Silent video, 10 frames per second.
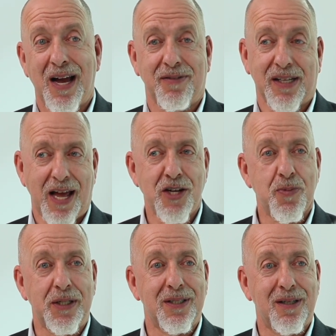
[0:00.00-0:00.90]
I have to
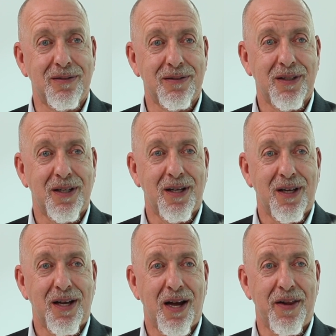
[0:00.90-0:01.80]
catch myself.
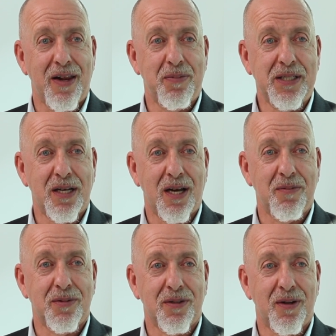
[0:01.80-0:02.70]
And there'll be
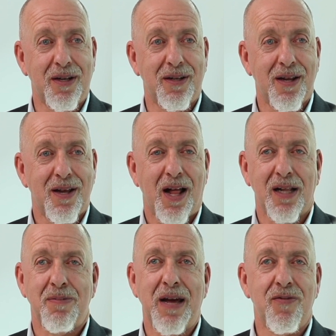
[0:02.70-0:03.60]
times when
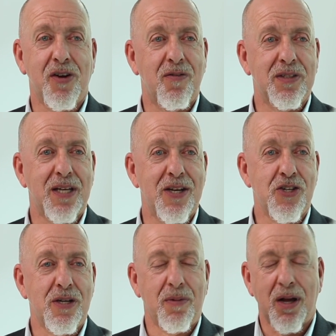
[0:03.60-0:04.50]
I'll come out of a
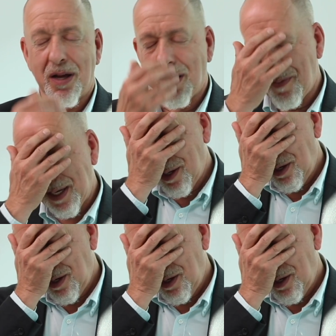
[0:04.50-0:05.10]
conversation, I'm like, oh my